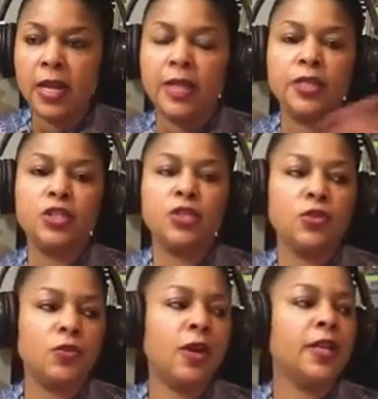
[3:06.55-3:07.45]
And then
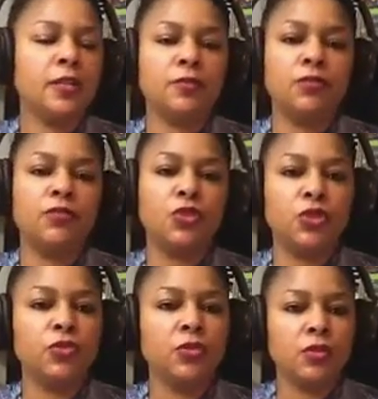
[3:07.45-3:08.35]
two, I couldn't
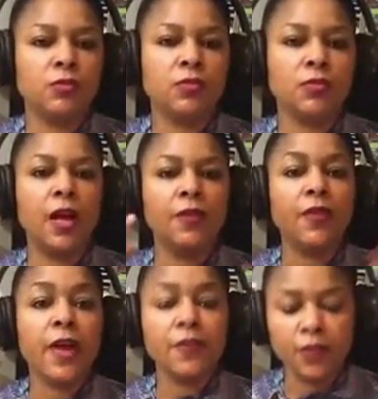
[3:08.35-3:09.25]
juice
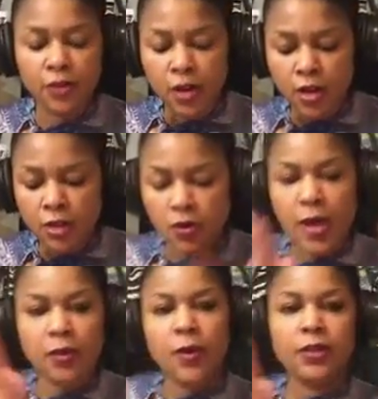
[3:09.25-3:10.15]
forever. So
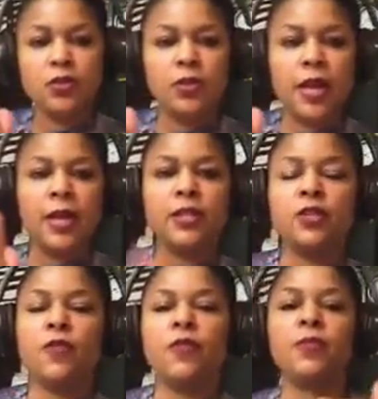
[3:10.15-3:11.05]
how do I do that? So
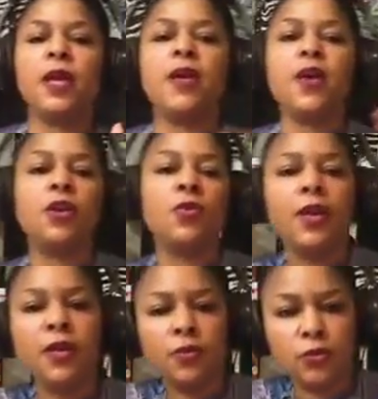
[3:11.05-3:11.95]
from there, I
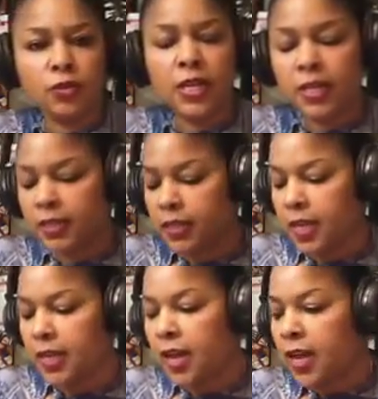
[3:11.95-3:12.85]
created a routine and
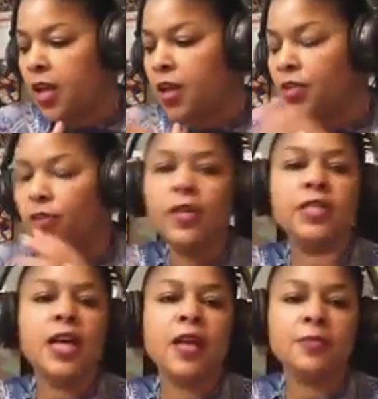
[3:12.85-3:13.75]
said 3
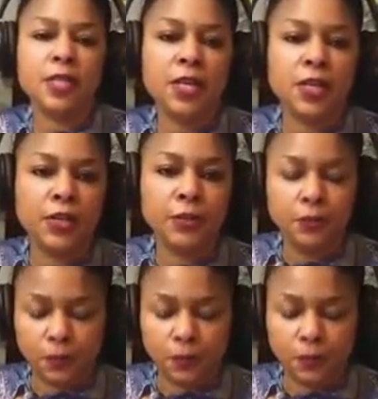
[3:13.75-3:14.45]
times a year,